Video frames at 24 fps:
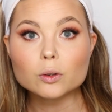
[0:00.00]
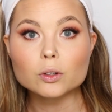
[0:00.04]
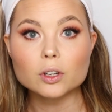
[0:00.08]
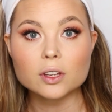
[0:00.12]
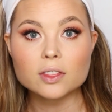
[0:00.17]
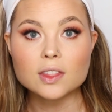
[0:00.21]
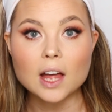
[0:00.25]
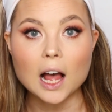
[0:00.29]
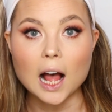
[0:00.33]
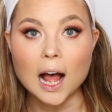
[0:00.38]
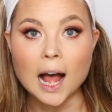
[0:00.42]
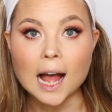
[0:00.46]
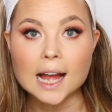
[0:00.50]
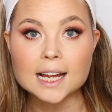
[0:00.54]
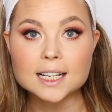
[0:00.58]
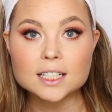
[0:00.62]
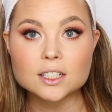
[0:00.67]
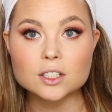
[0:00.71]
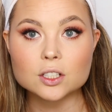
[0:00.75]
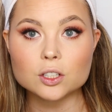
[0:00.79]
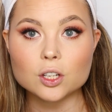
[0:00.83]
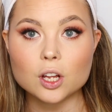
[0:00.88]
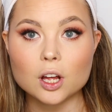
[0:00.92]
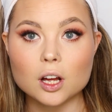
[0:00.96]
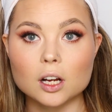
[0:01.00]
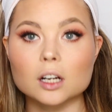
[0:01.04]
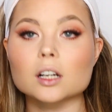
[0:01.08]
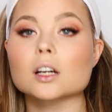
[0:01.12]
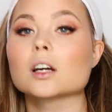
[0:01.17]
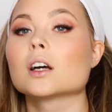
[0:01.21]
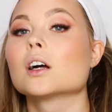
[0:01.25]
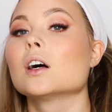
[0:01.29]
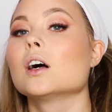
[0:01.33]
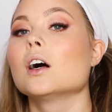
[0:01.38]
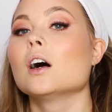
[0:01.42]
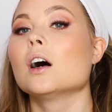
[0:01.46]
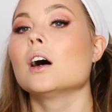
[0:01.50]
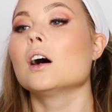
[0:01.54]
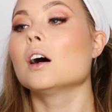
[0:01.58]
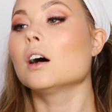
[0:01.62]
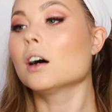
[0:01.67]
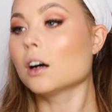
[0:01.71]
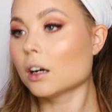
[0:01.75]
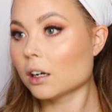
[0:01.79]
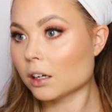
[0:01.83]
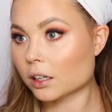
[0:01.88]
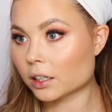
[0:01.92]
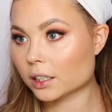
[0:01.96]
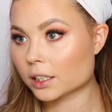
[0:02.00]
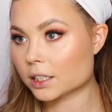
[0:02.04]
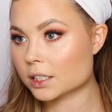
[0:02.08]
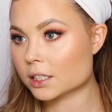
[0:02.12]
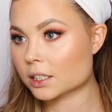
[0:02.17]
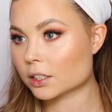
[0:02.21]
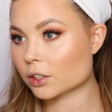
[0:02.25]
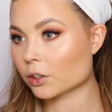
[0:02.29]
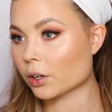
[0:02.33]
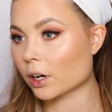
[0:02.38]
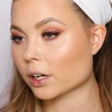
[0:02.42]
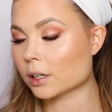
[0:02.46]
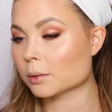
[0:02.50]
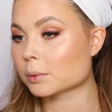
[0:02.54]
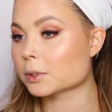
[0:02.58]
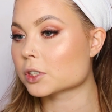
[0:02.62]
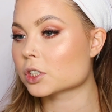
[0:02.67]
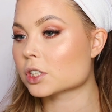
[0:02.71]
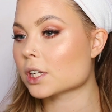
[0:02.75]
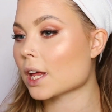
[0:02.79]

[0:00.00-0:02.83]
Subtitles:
how good the eyes look. Oh, it's incredible.